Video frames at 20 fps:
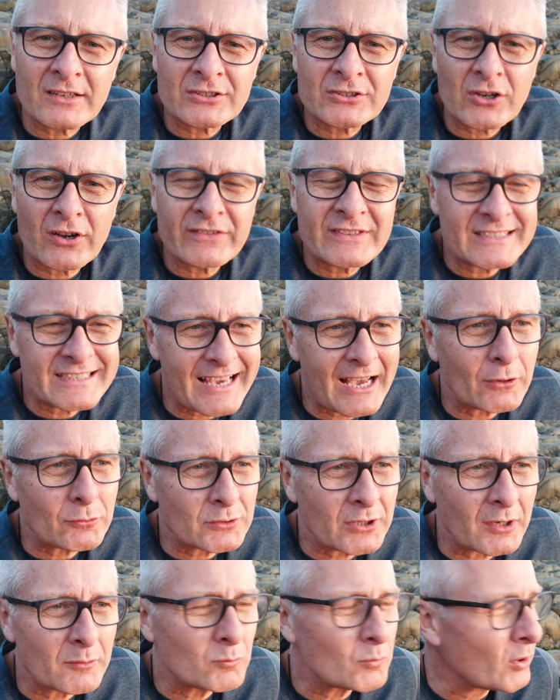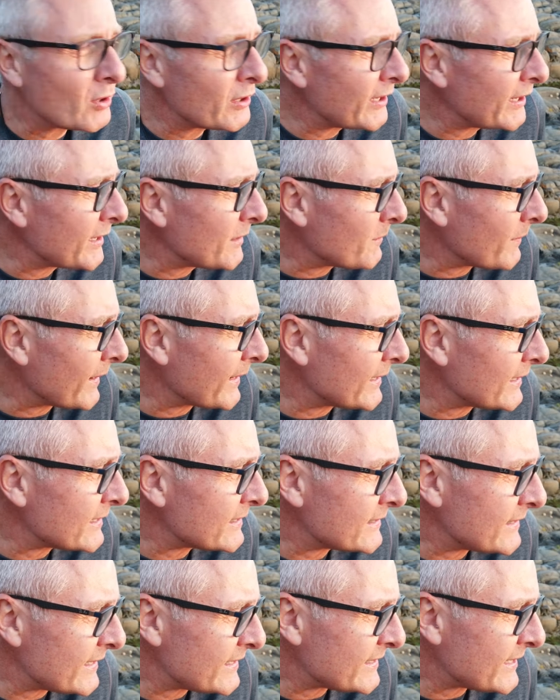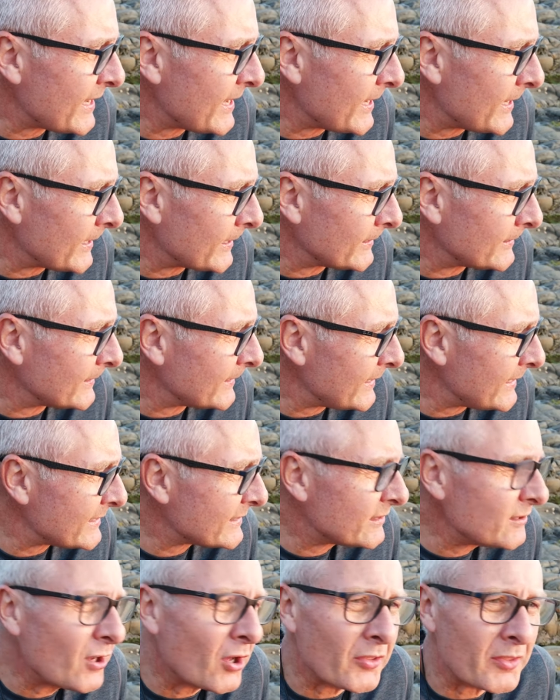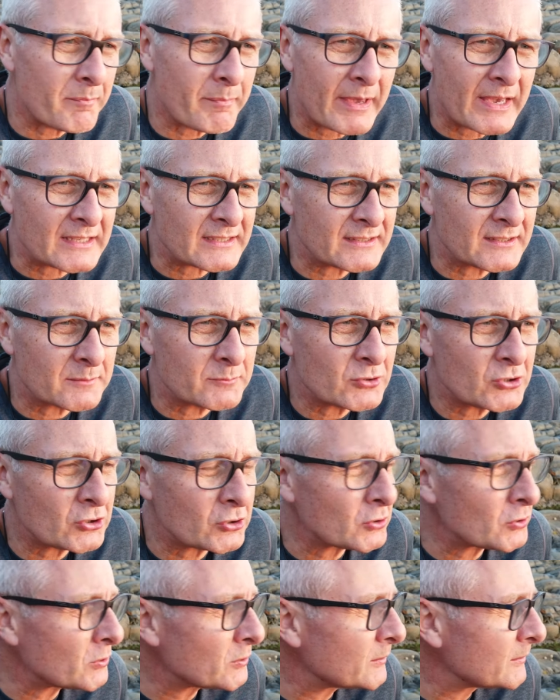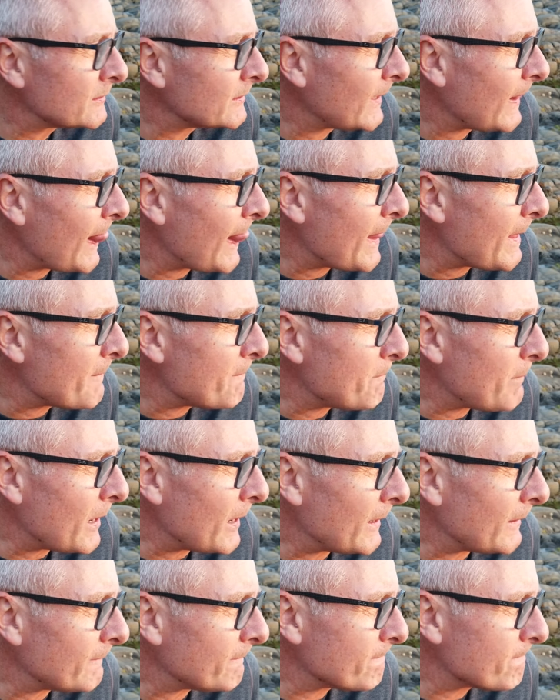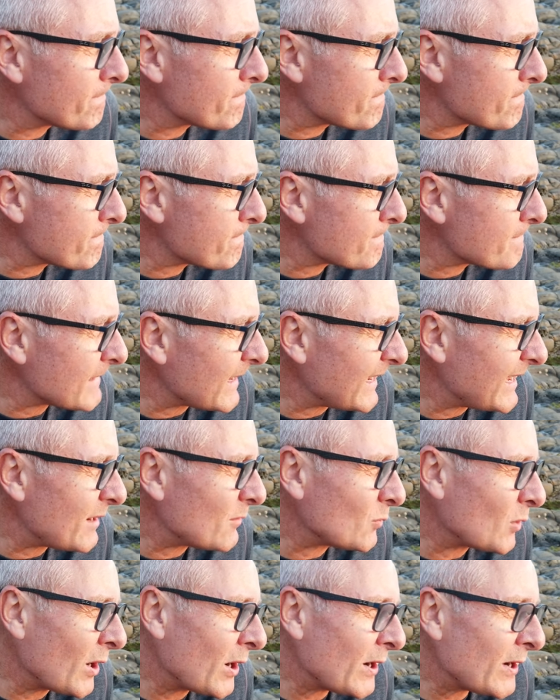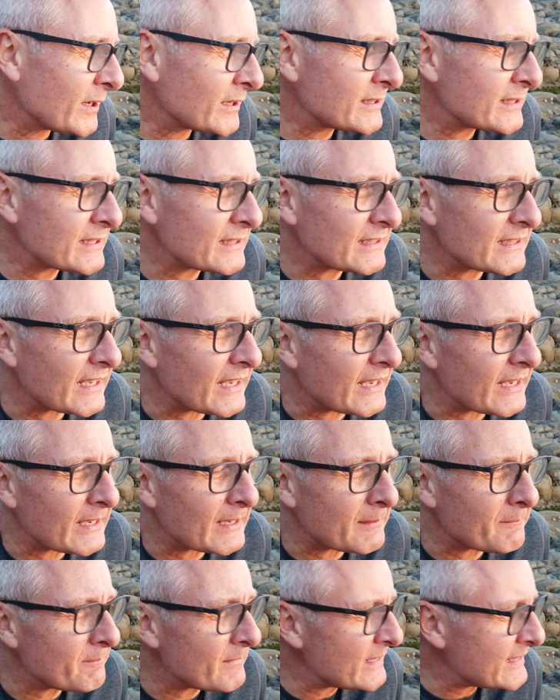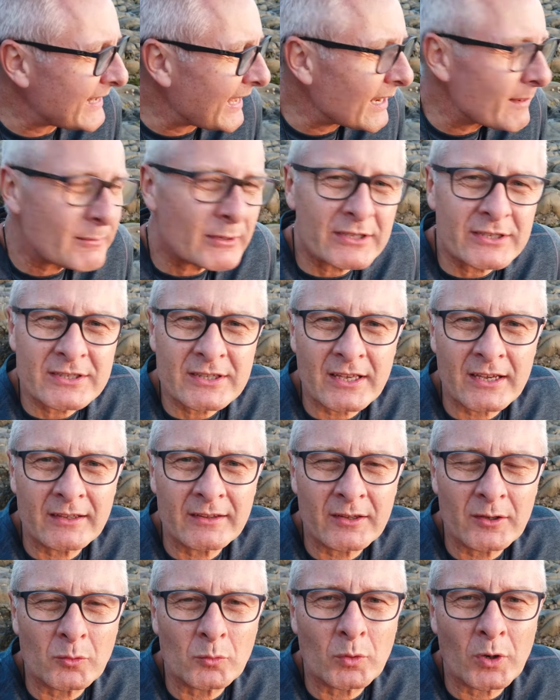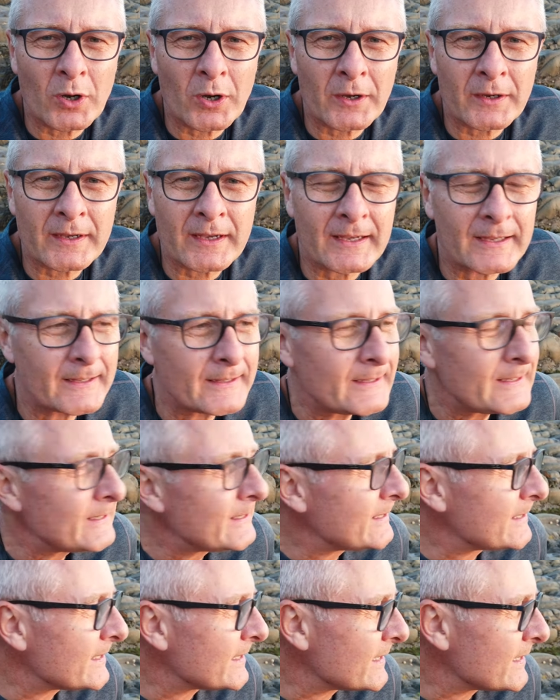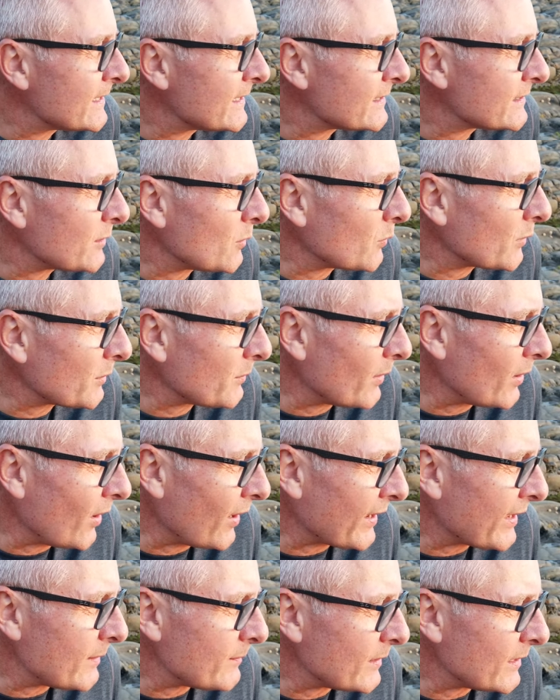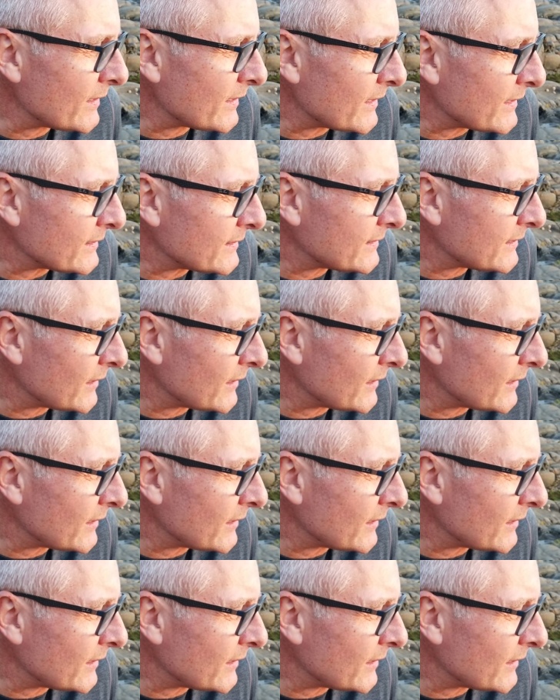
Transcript: So I've settled on one anyway, and it's this here. It's not the best, I'm sure, but it works. Um, there's elements that, that work. So what do I like about this?